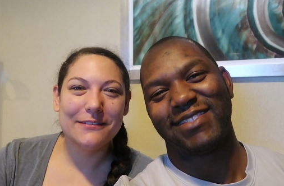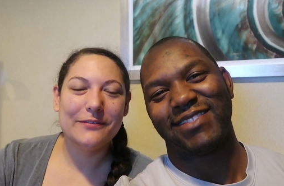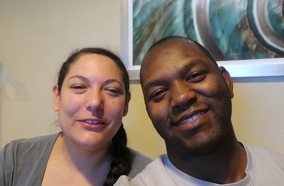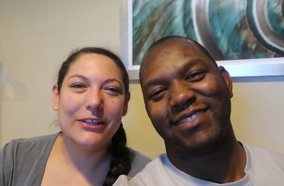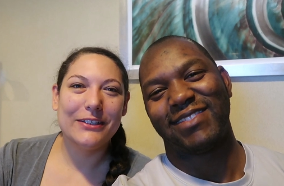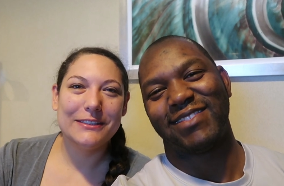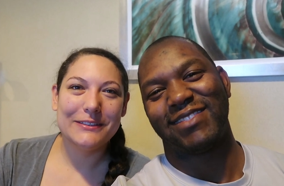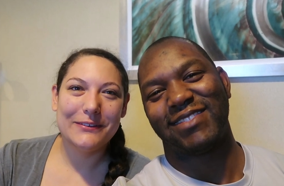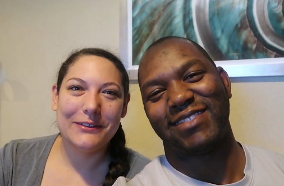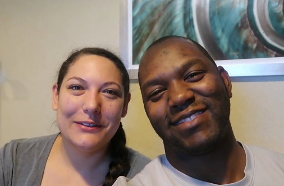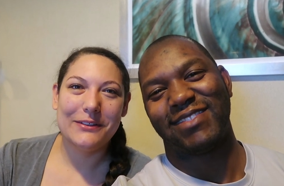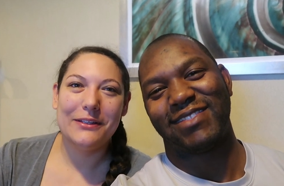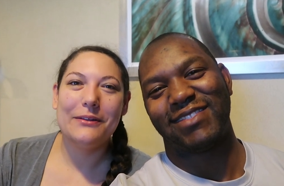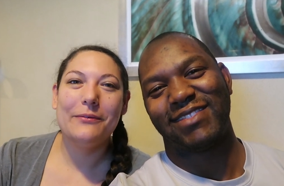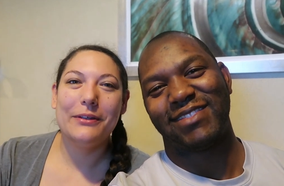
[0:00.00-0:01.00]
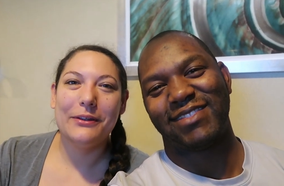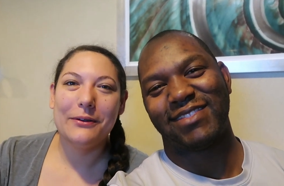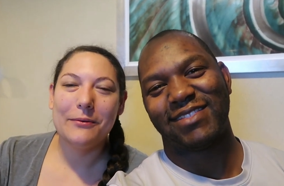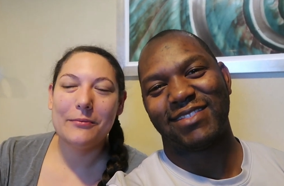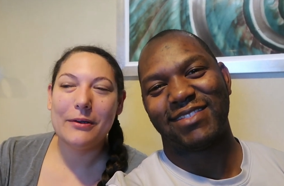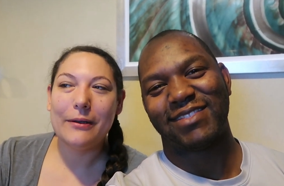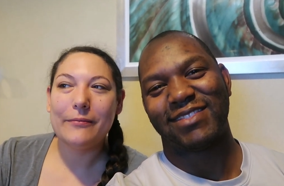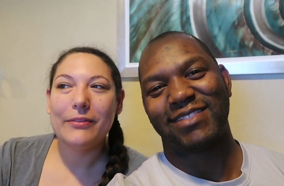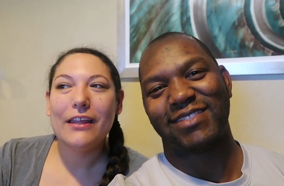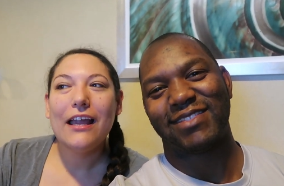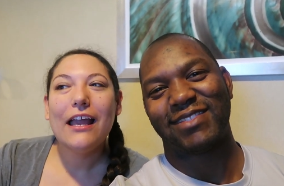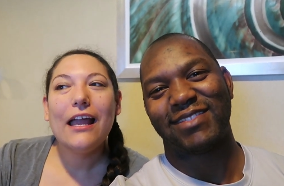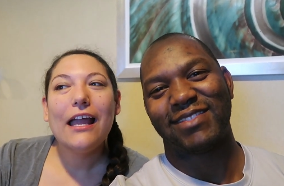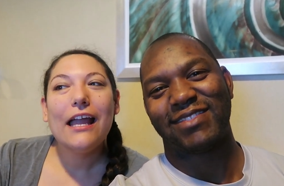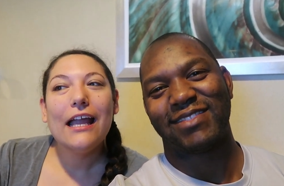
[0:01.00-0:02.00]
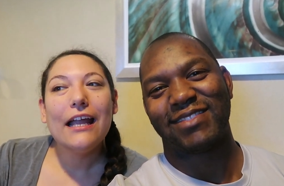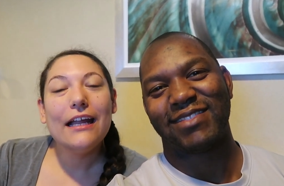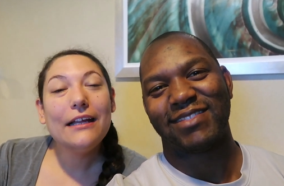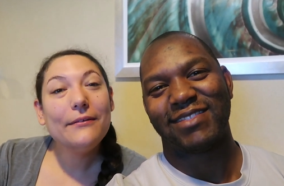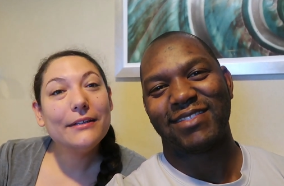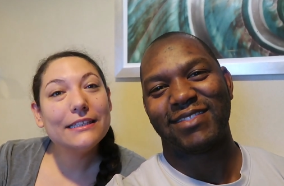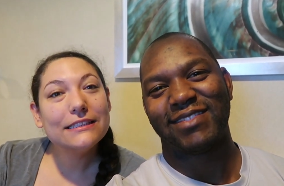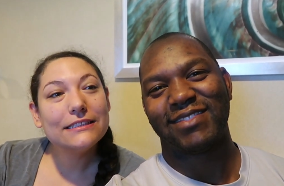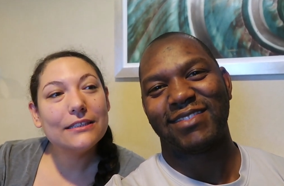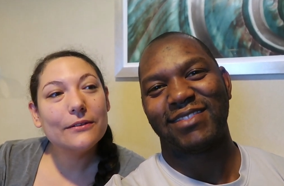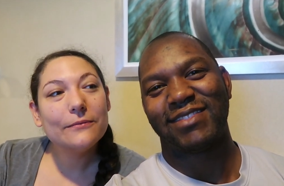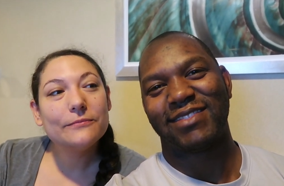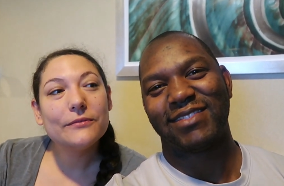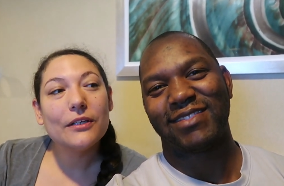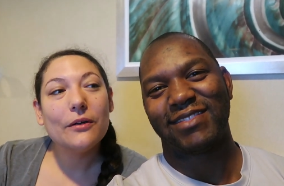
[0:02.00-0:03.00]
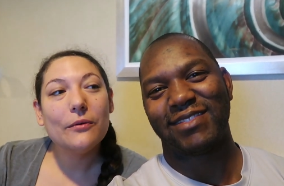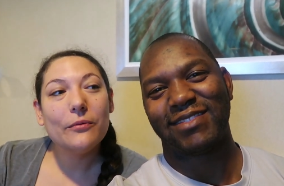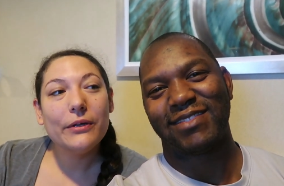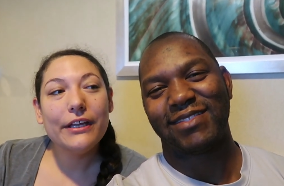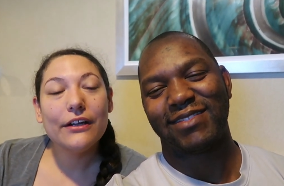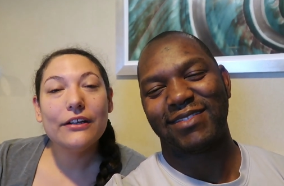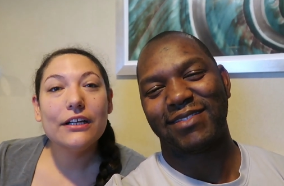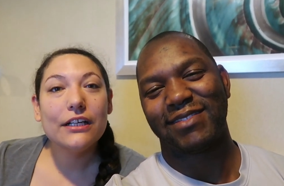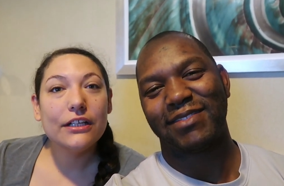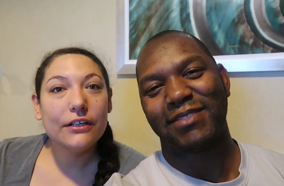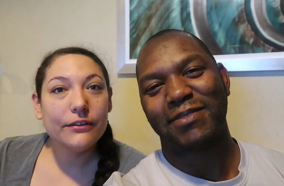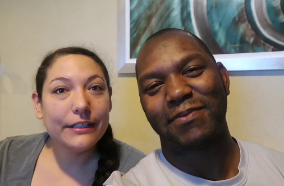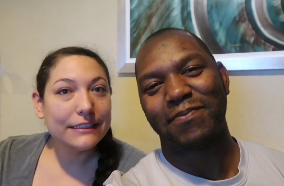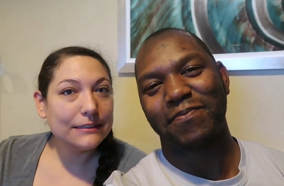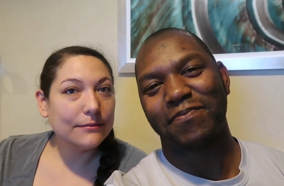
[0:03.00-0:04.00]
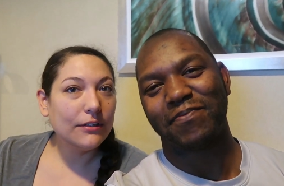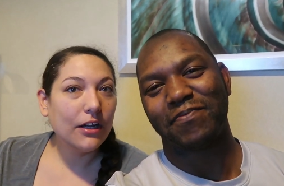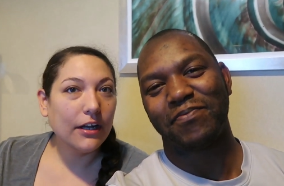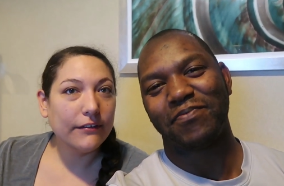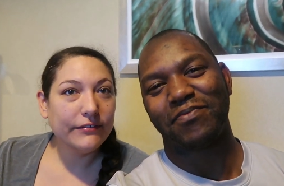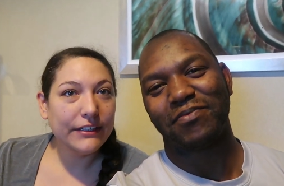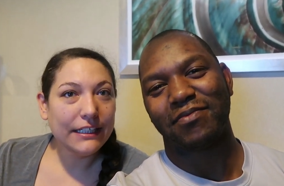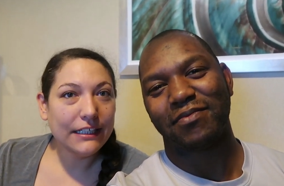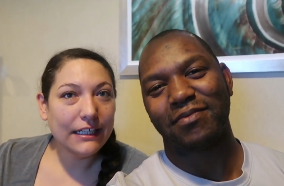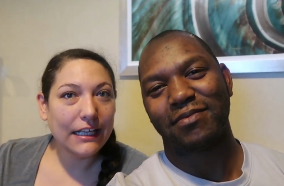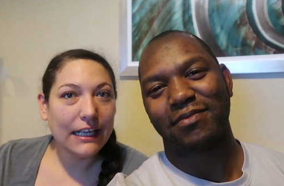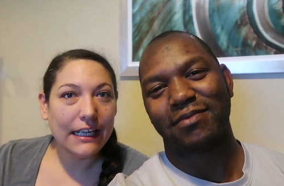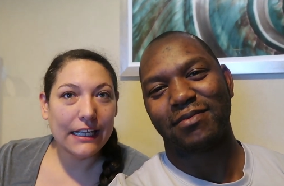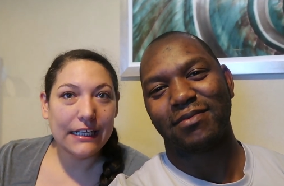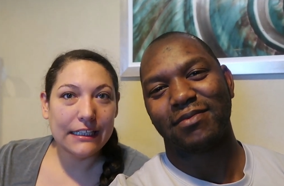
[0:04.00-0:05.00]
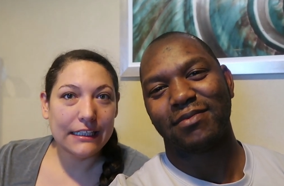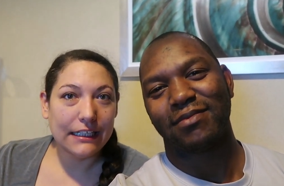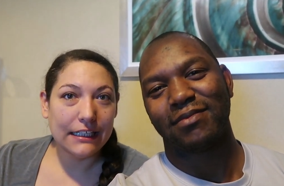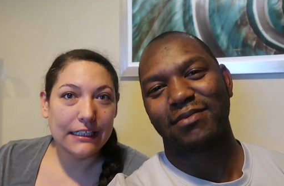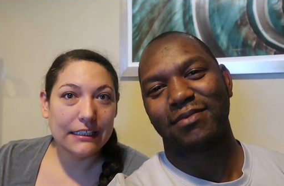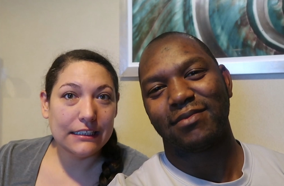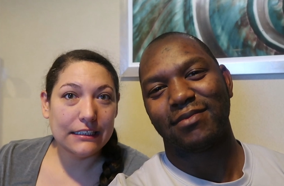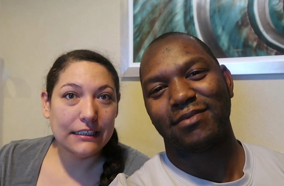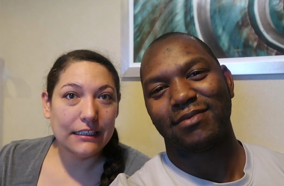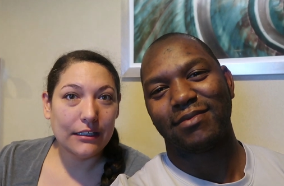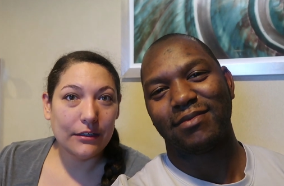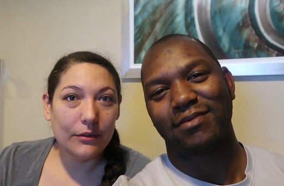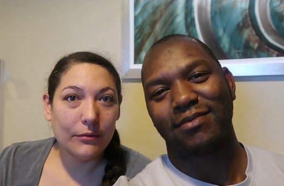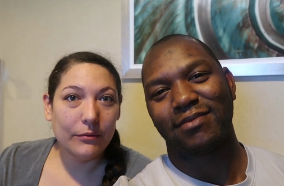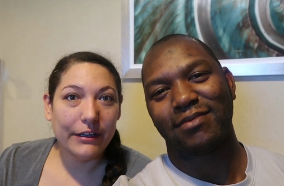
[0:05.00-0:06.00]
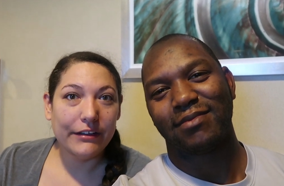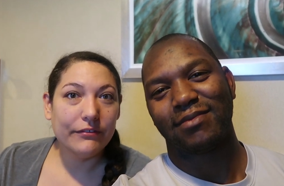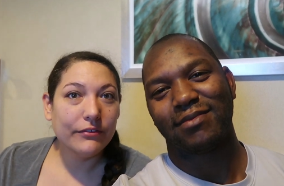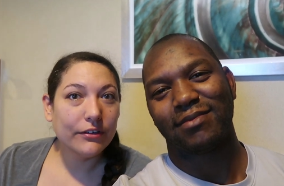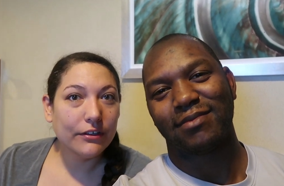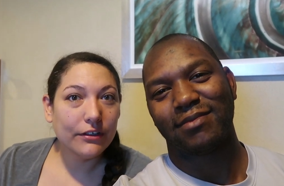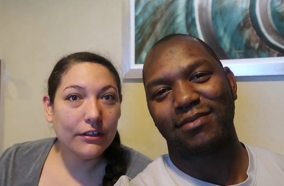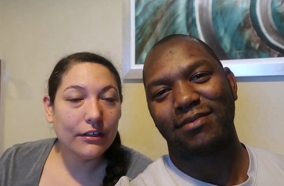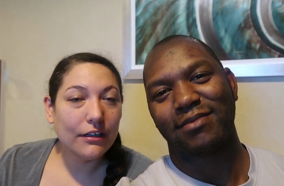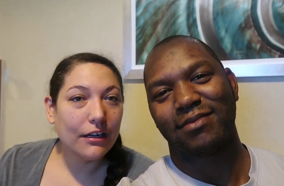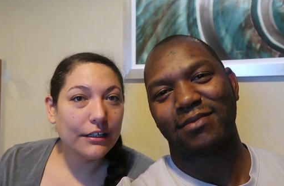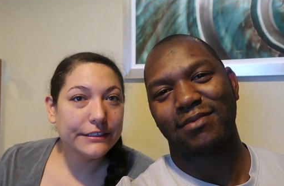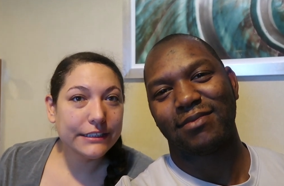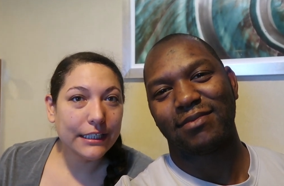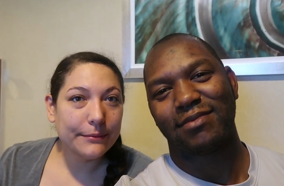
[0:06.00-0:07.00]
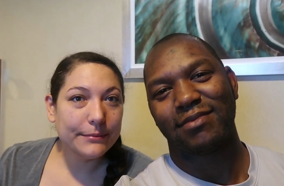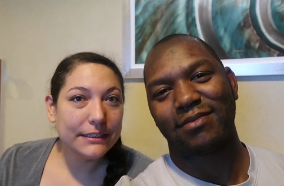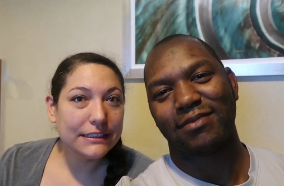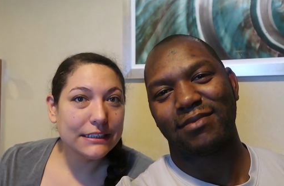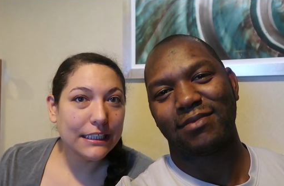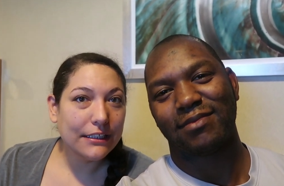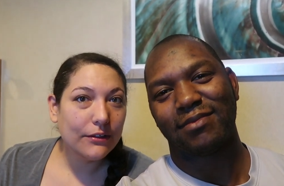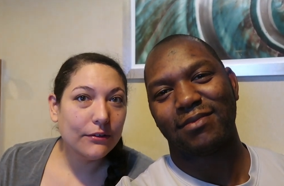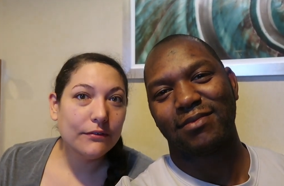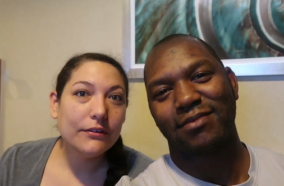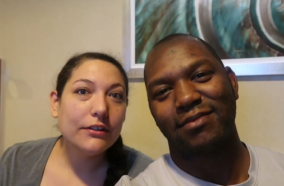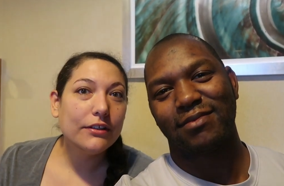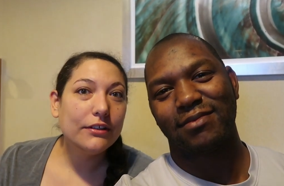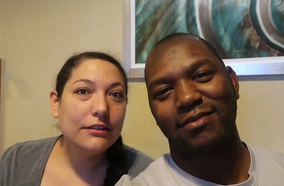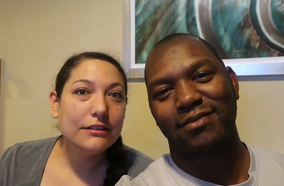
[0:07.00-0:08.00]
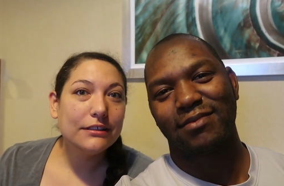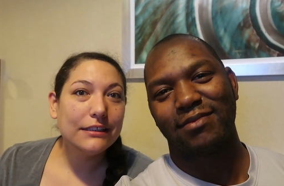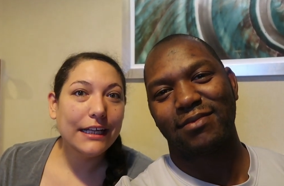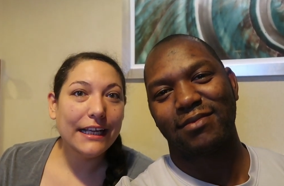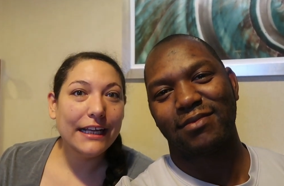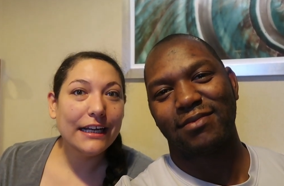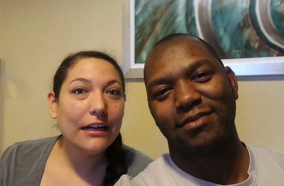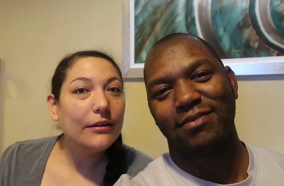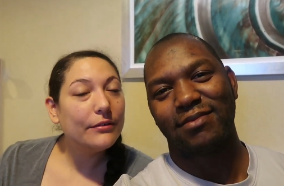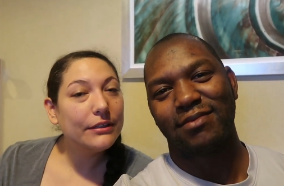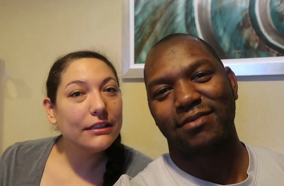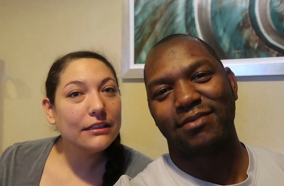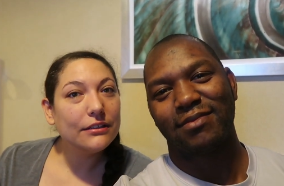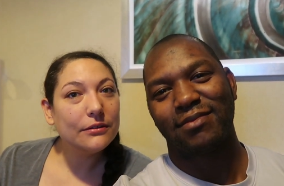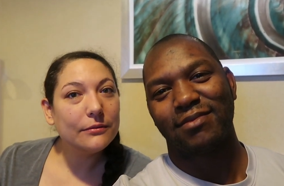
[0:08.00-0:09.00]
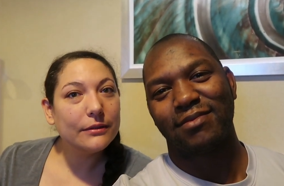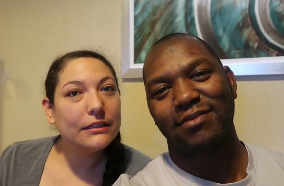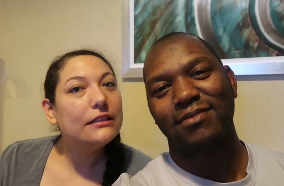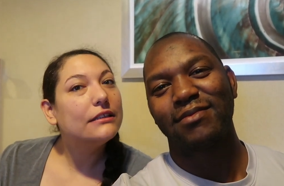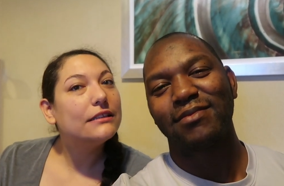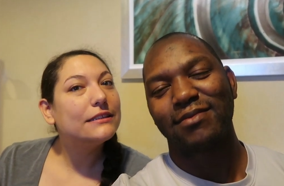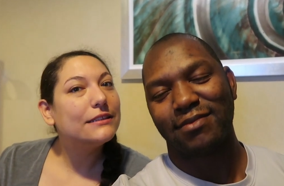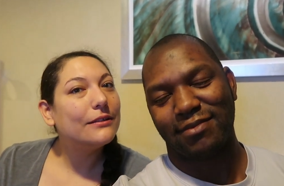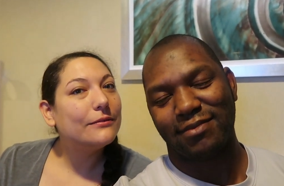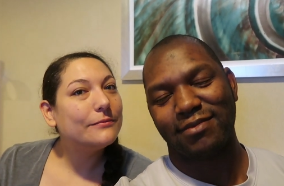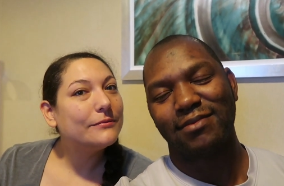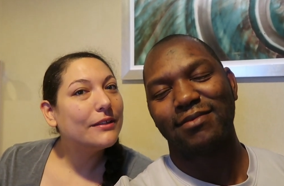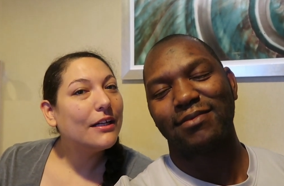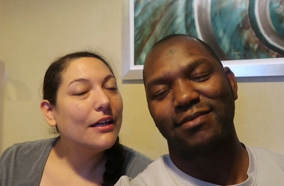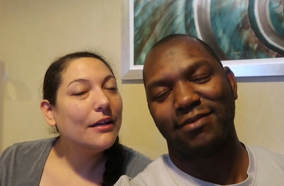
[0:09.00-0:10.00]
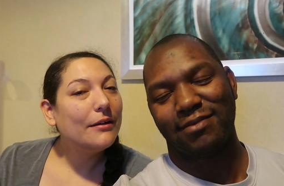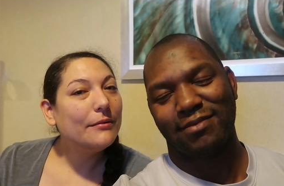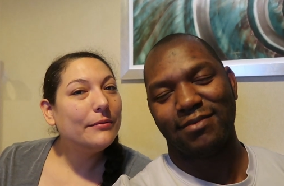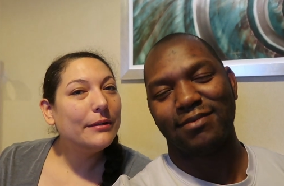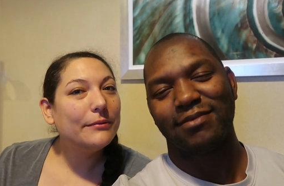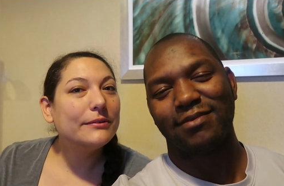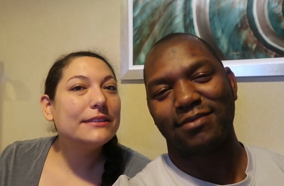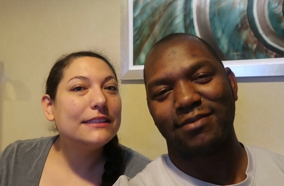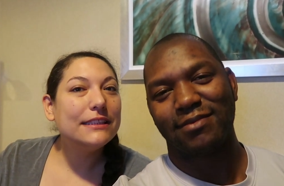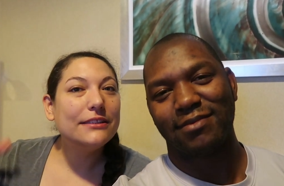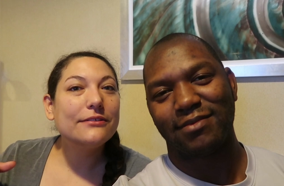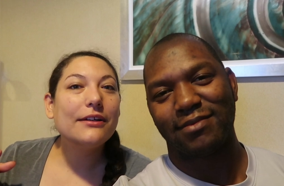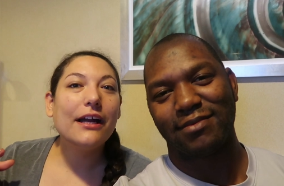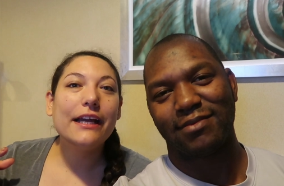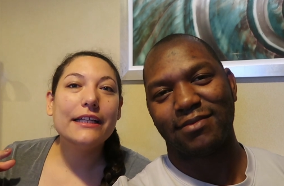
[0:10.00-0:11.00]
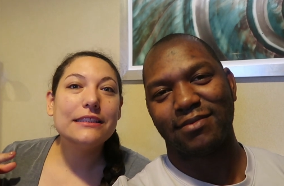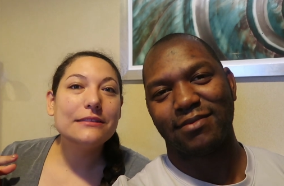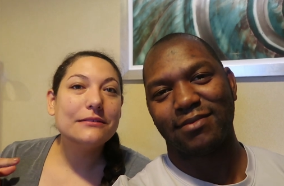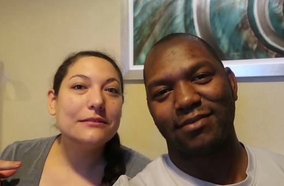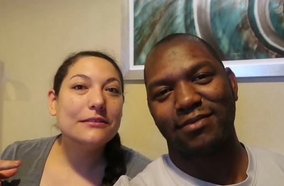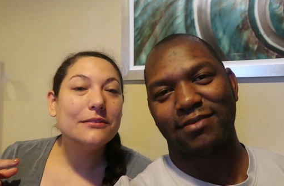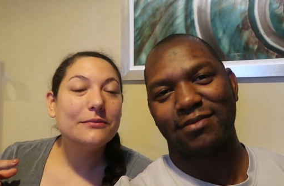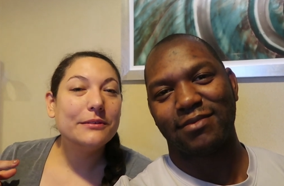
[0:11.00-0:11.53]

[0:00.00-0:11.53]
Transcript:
Speaker 1: our vlog with her mom. Anyway, so we are gonna go get some coffee and then wait for our time to take over hanging out with the little one. So we will see you guys.